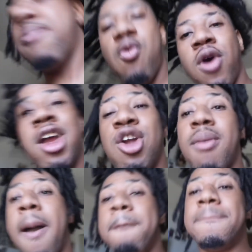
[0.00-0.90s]
been working on
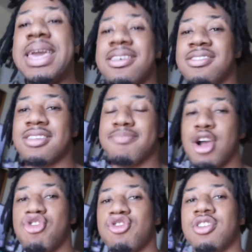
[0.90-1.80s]
my business,
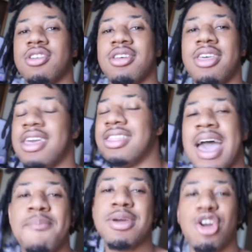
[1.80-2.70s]
bro, and
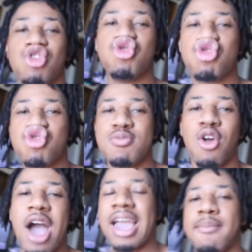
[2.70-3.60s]
not been on YouTube, bro.
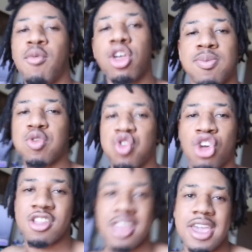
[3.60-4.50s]
I got multiple
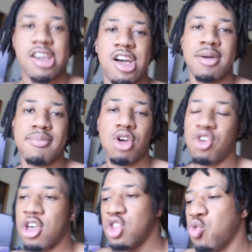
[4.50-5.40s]
sources of income, bro.
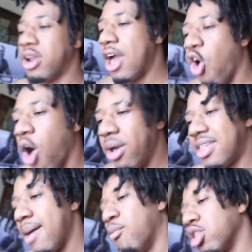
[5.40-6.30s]
You want to always
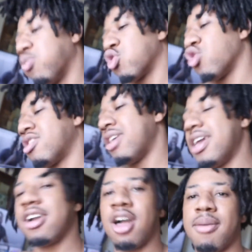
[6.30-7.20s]
have multiple sources of
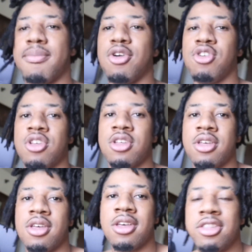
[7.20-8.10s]
income, bro.
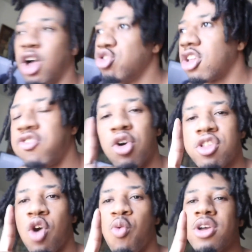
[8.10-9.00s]
Don't just focus
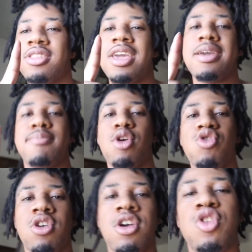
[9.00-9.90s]
on one thing, bro. You